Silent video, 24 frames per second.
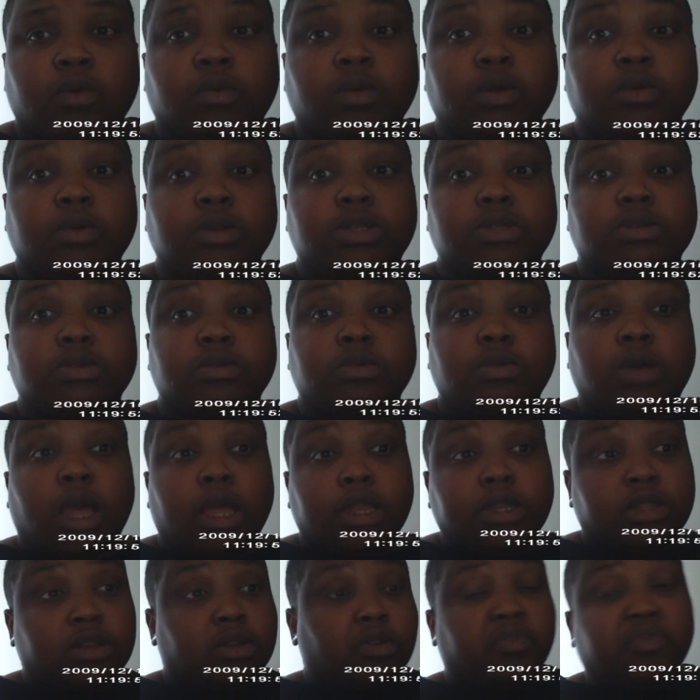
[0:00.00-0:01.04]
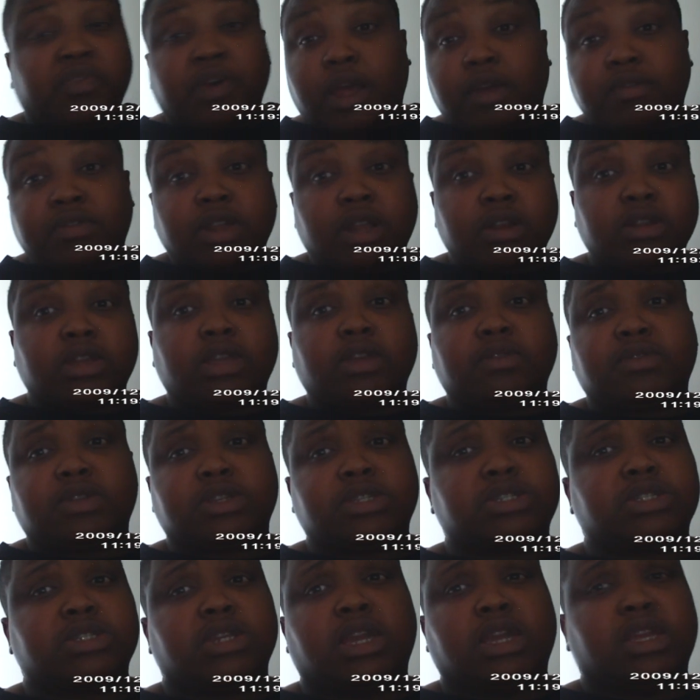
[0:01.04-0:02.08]
I did a $5 gift
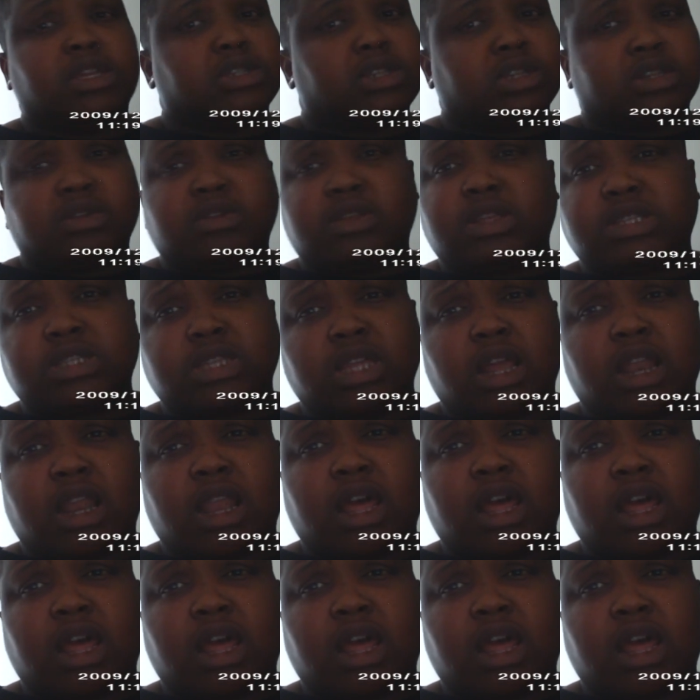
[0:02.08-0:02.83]
exchange. I know that's not a